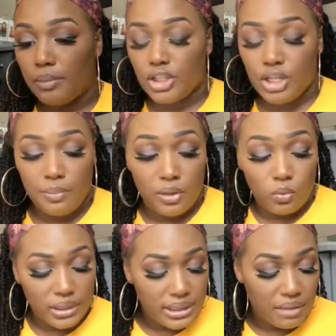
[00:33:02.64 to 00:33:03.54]
it a little bit cheaper
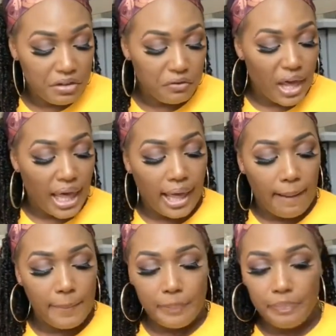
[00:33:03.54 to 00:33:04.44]
than
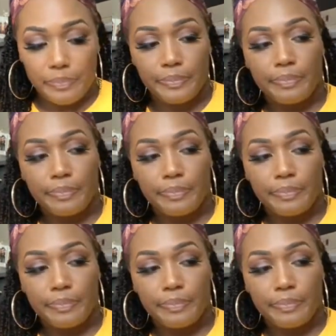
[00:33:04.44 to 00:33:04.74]
$175.